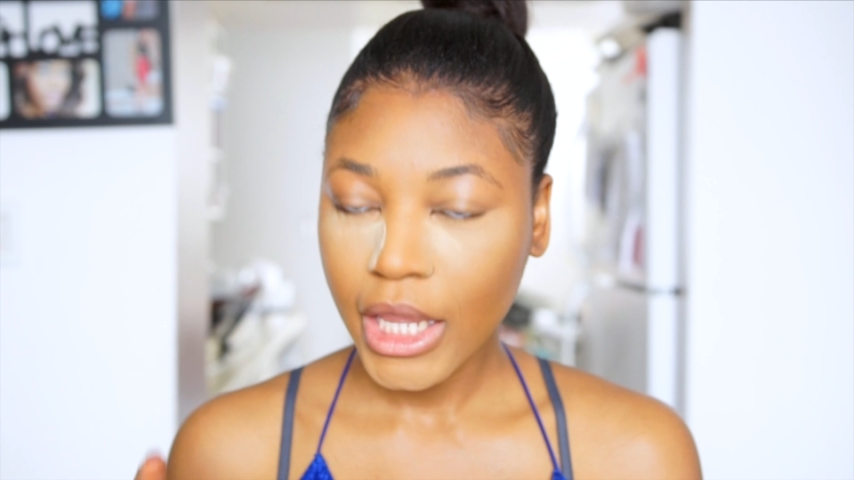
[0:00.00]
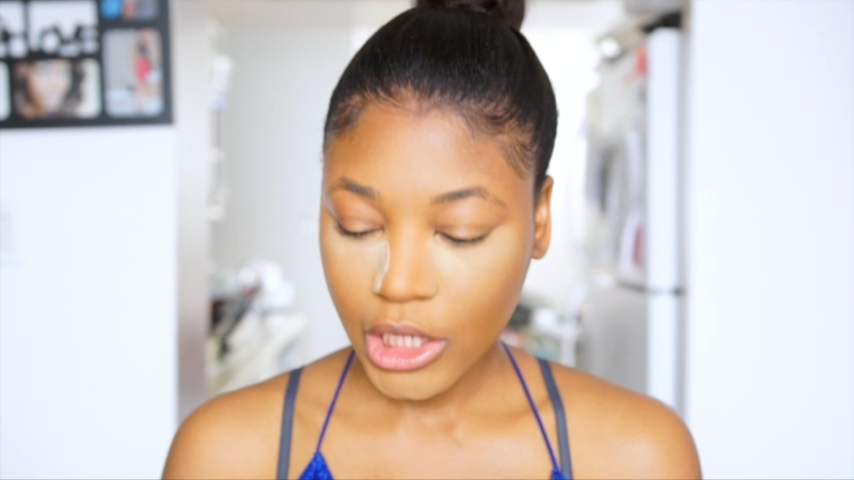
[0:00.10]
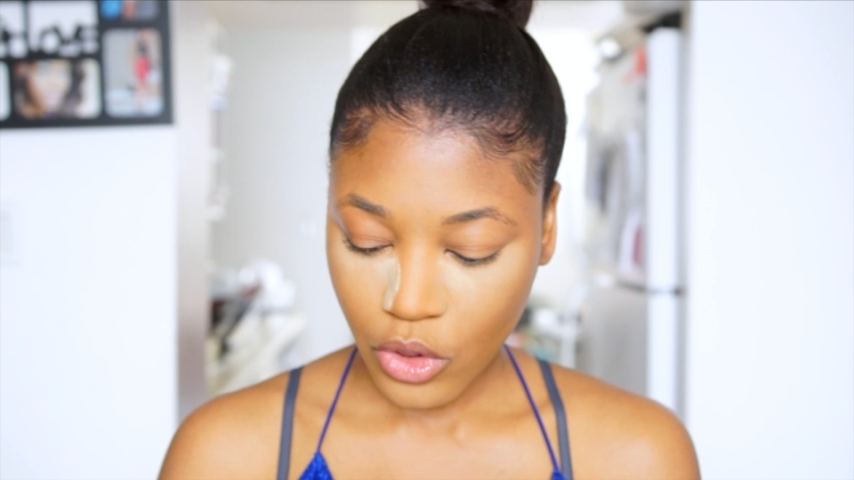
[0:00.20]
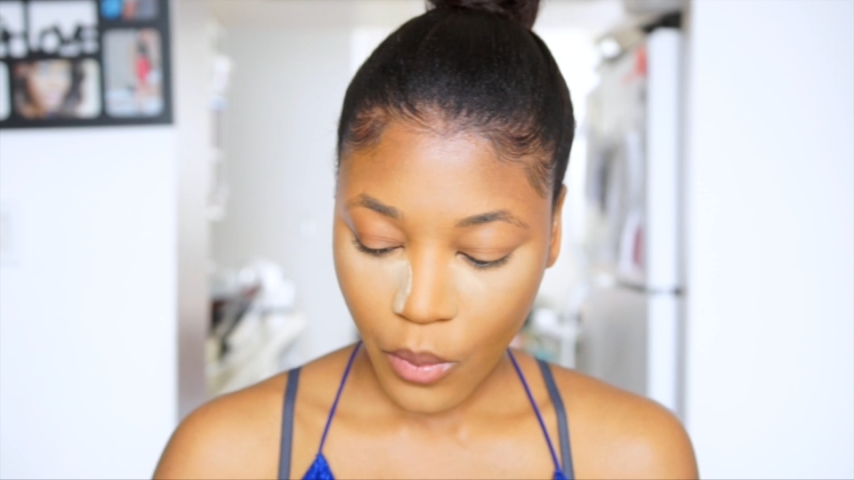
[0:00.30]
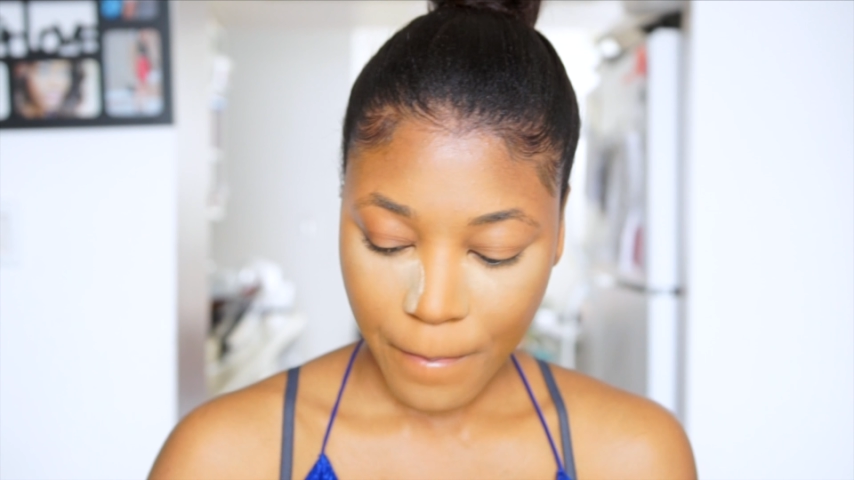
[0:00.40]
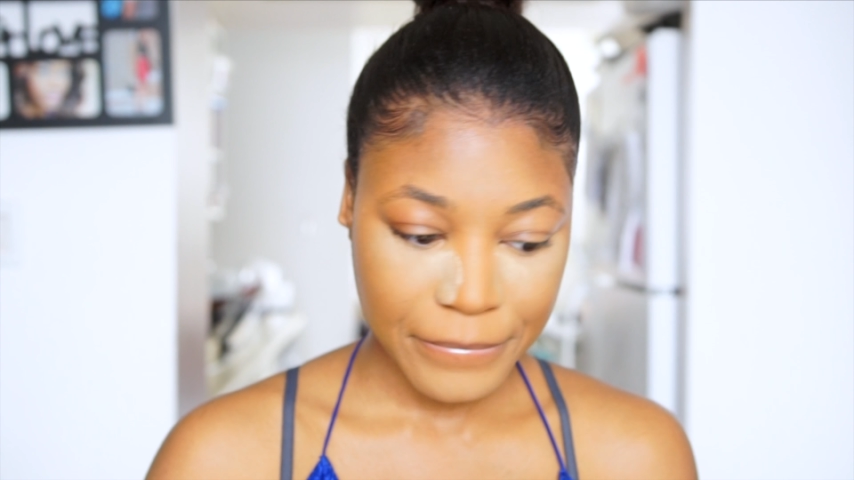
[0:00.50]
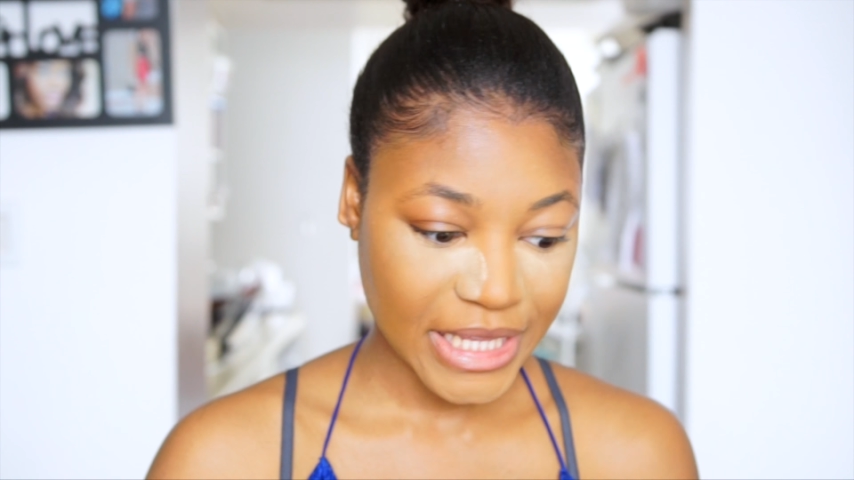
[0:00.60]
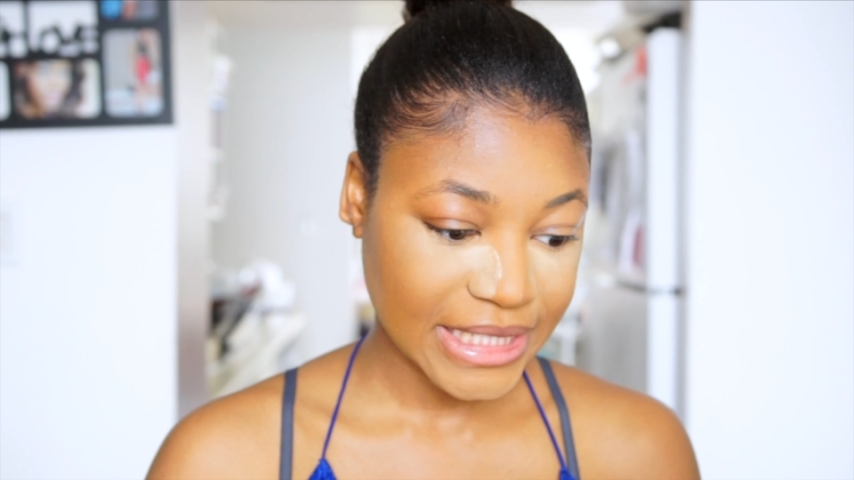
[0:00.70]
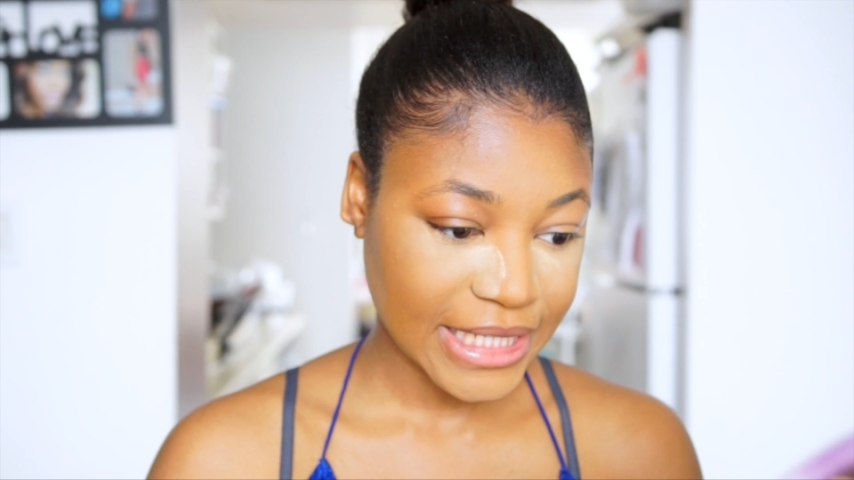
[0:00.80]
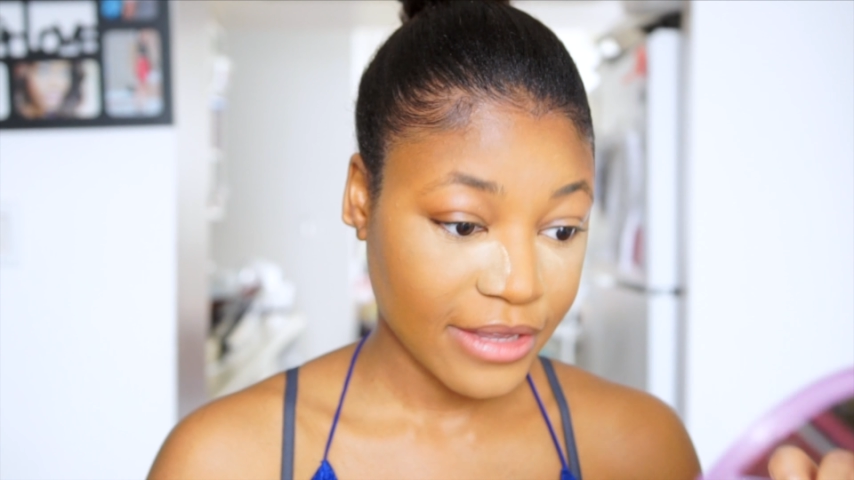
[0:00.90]
you know, be
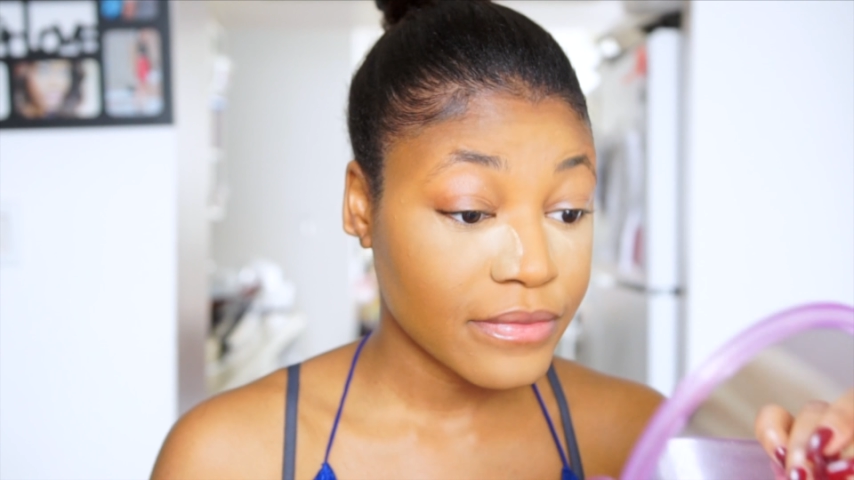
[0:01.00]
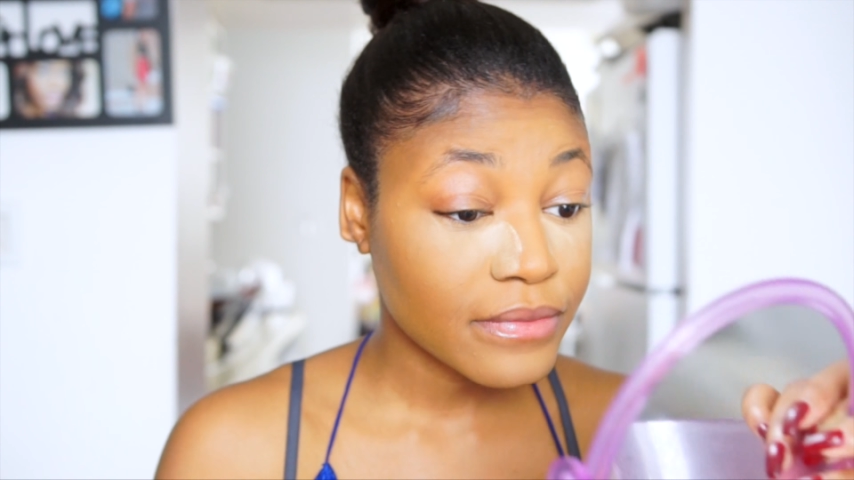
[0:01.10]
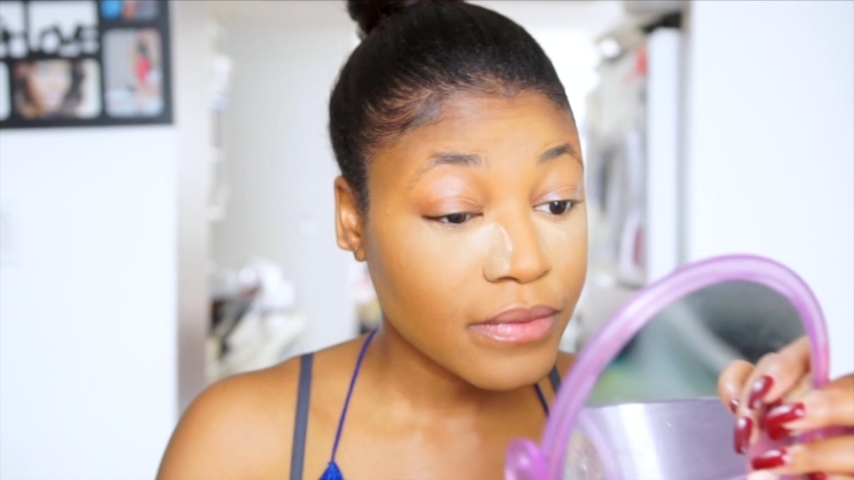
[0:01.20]
safe.